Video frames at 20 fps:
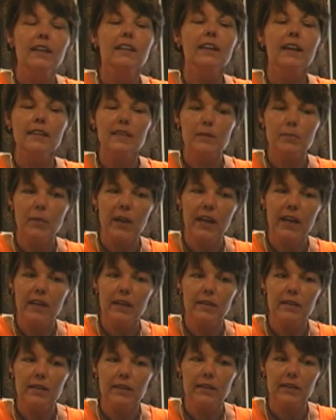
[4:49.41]
that's
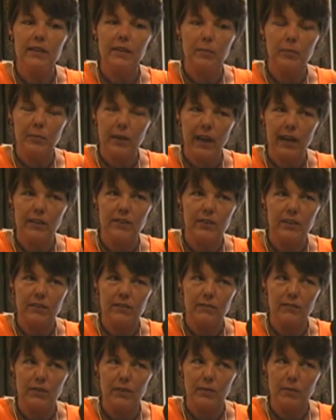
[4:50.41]
my little
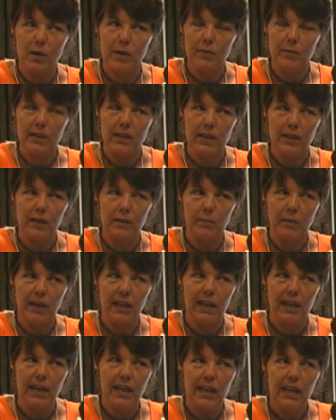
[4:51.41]
passion for the moment here,
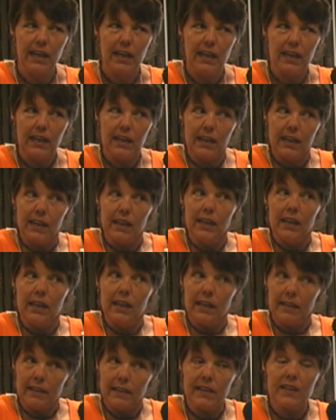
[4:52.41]
but
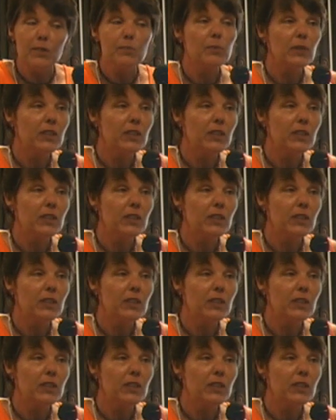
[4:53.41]
this